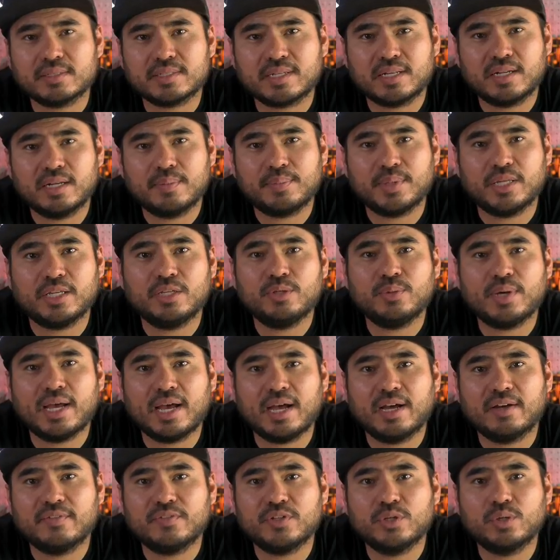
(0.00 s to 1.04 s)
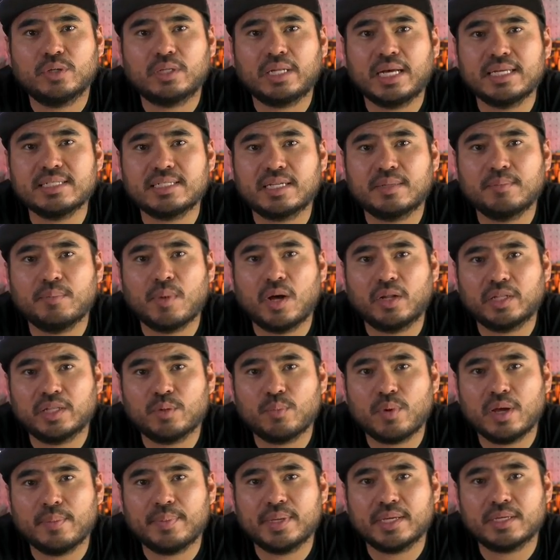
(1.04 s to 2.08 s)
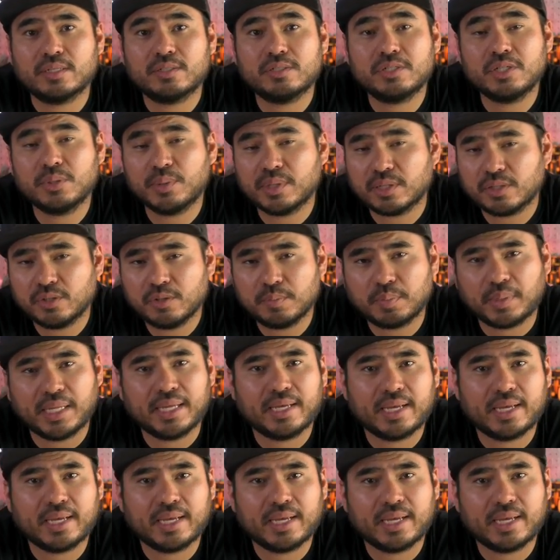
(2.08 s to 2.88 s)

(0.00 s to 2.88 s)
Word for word: setup that you have utilizing MOLLE webbing, to include plate